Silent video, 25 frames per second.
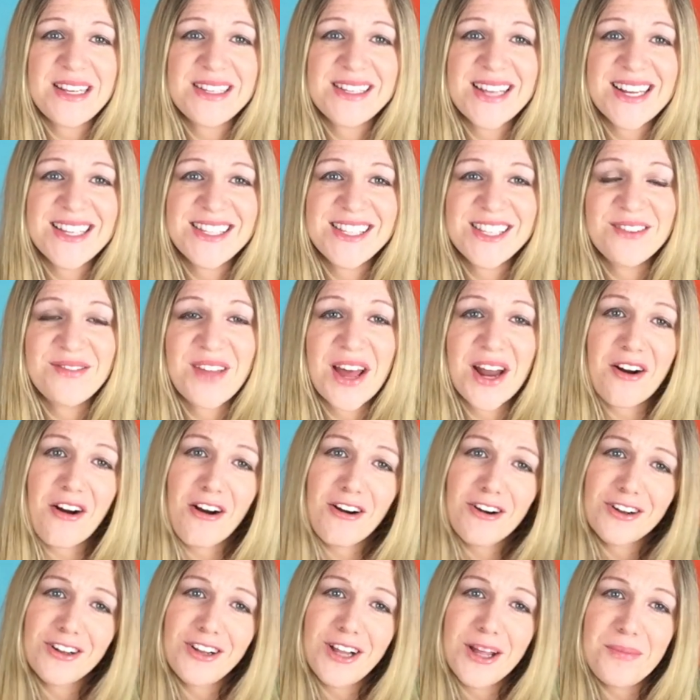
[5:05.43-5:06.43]
sense of that
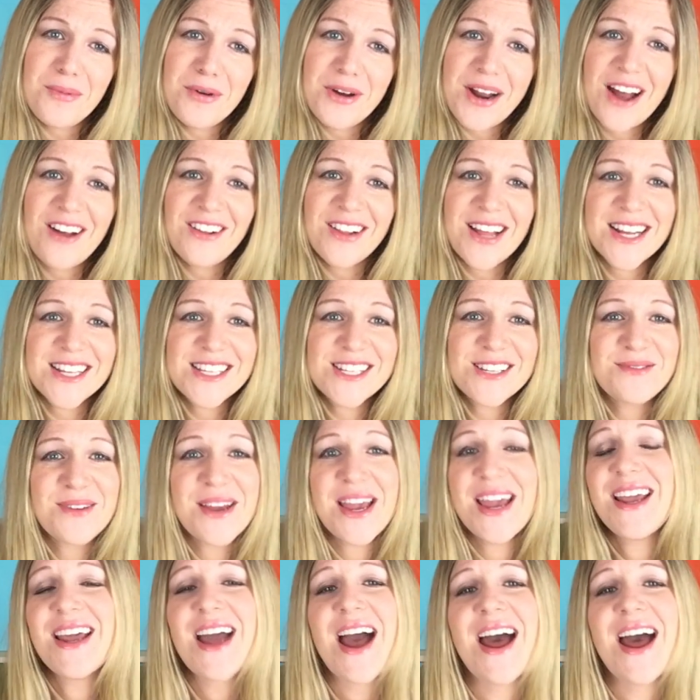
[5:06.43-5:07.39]
article I put out last week,